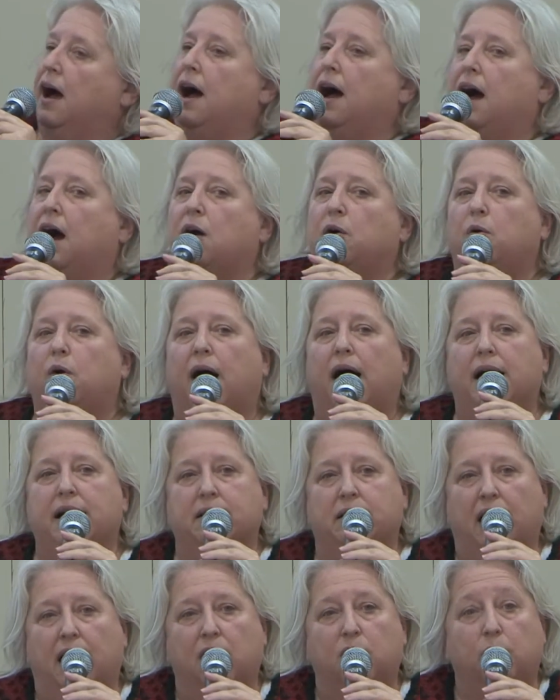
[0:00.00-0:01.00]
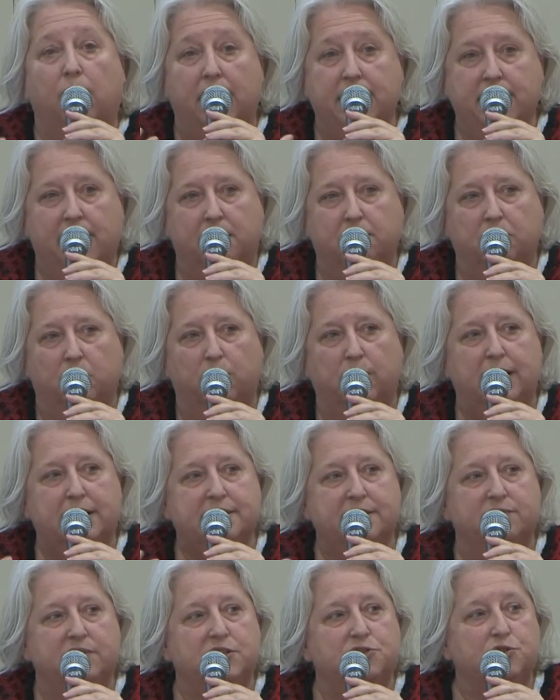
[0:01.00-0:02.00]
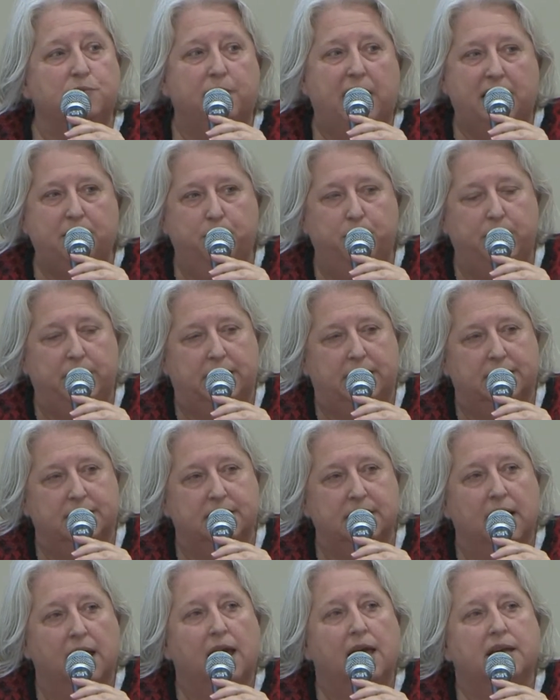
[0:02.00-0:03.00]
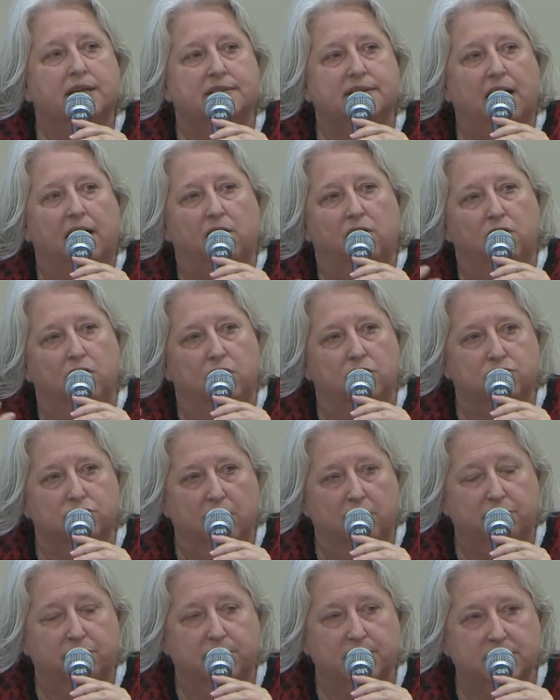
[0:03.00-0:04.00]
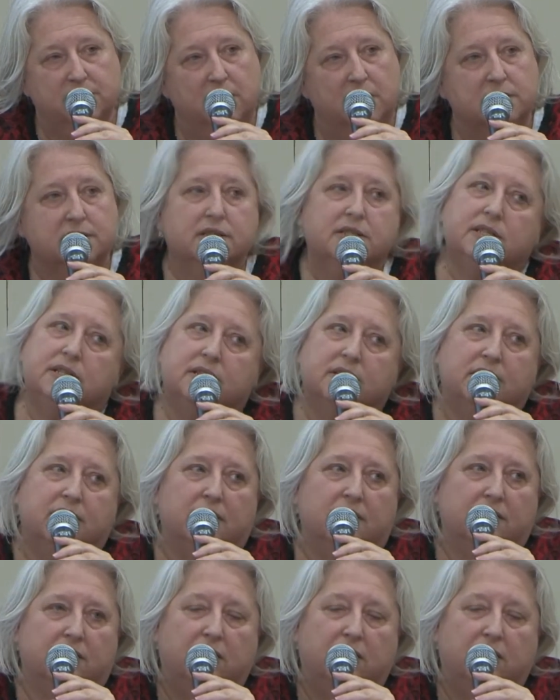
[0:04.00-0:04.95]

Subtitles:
how I am relatively to my peers. There are a lot of results in